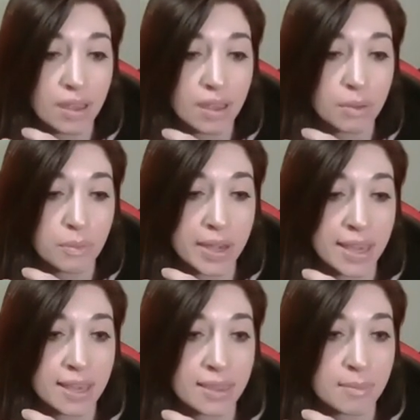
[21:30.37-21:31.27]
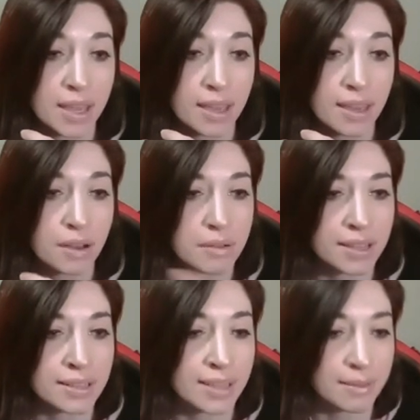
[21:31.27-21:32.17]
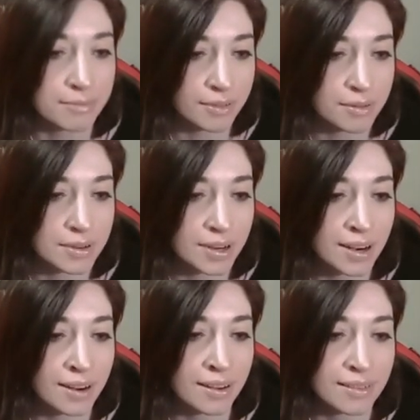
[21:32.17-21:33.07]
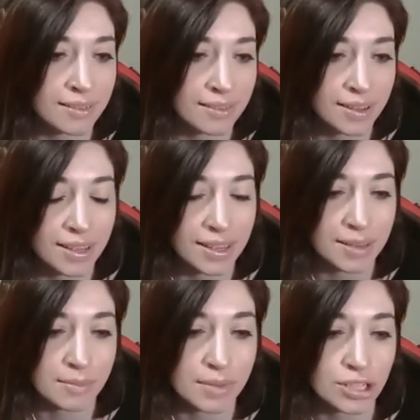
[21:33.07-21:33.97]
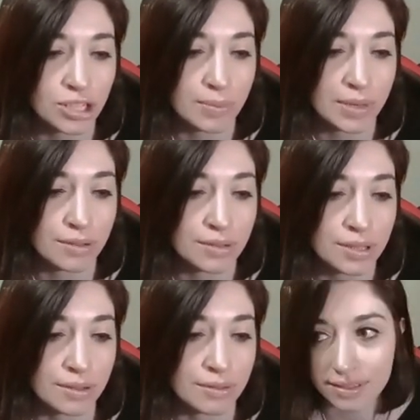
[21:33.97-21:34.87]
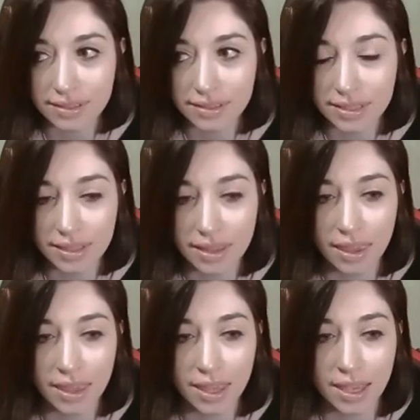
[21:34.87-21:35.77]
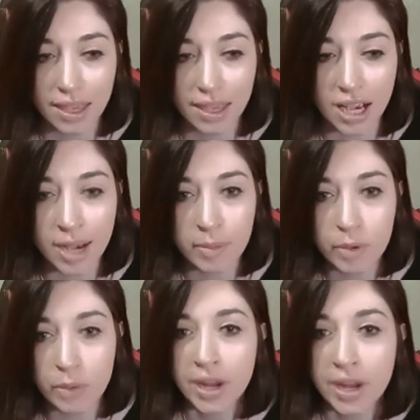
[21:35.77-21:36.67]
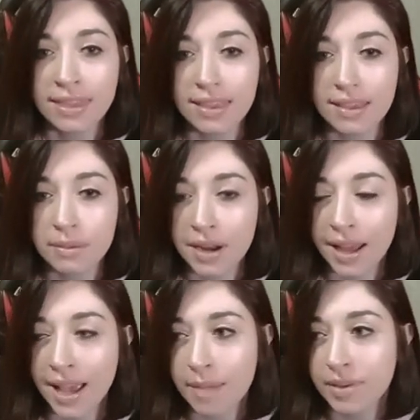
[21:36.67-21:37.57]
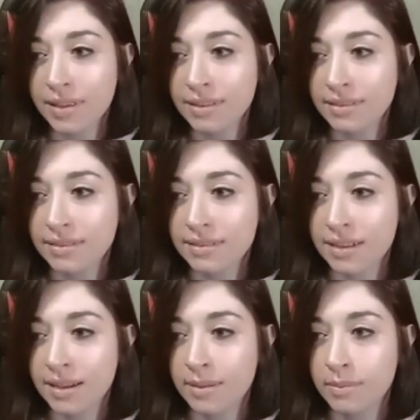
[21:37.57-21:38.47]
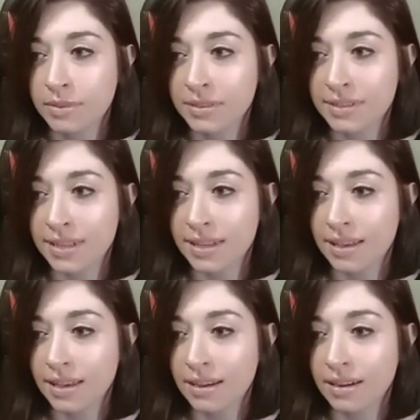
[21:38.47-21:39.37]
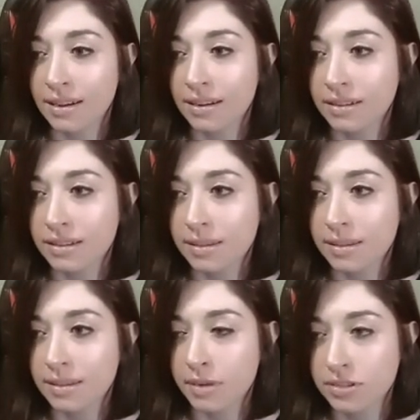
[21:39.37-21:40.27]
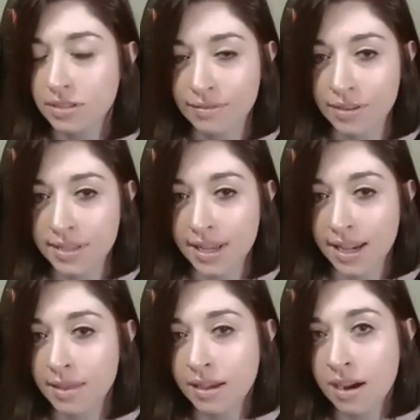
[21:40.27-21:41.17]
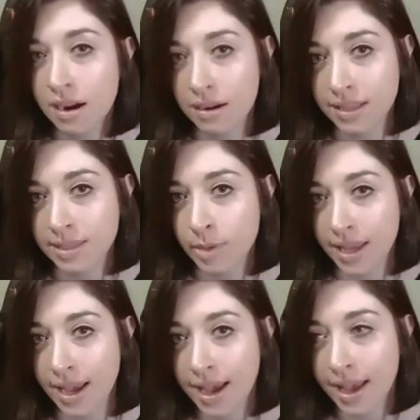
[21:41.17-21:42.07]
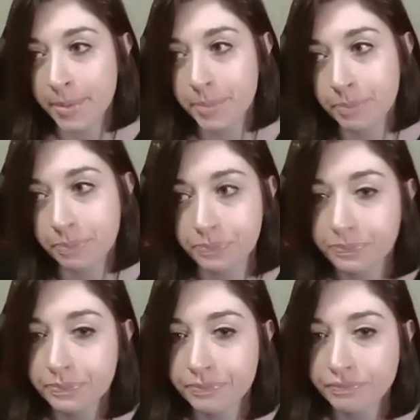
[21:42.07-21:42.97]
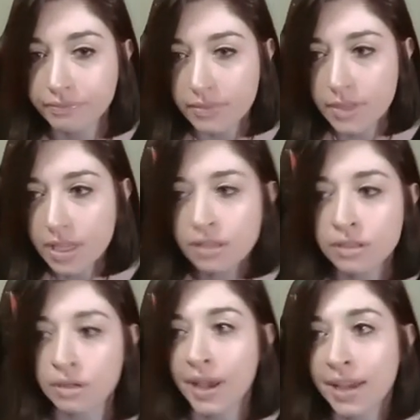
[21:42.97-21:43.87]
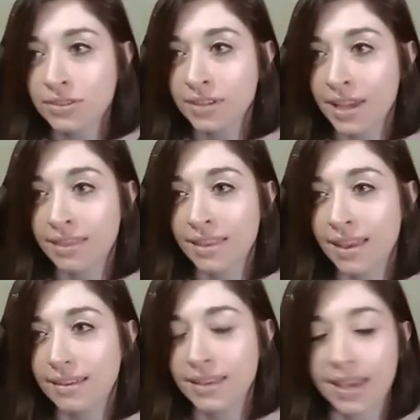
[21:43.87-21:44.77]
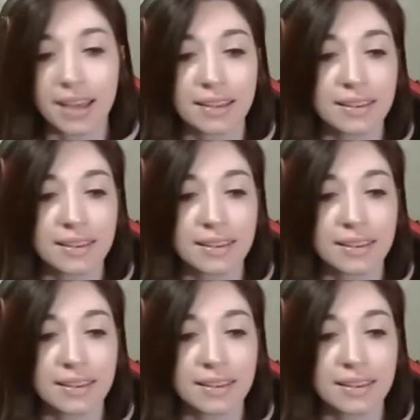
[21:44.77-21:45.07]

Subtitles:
we can get them at. Oh, except for my GPU 2. But what happens, we'll see here. I'm gonna watch this for a second. The card gets pretty hot. So actually I think, yeah,